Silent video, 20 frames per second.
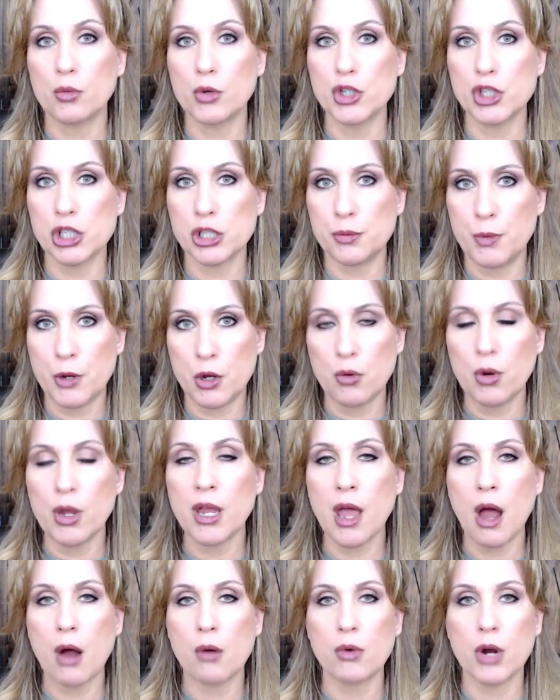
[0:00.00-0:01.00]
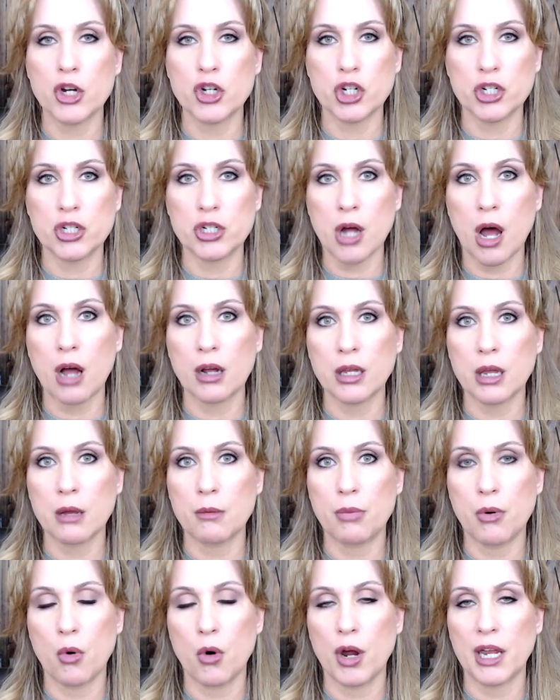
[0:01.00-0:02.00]
was spewing out Russian
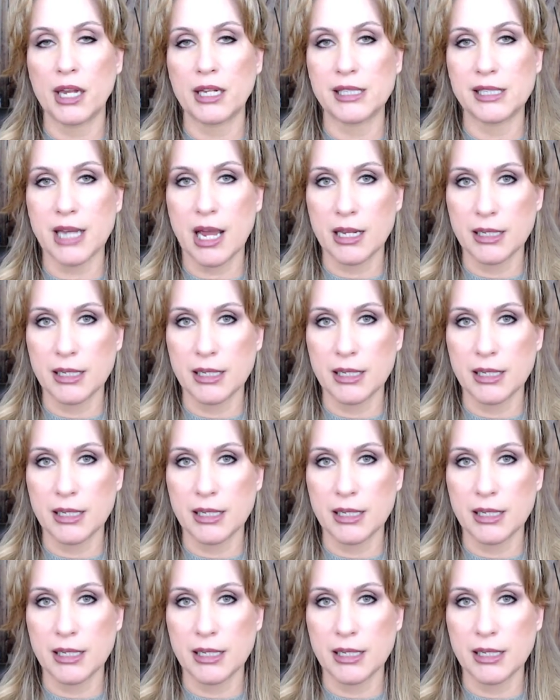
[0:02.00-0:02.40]
talking points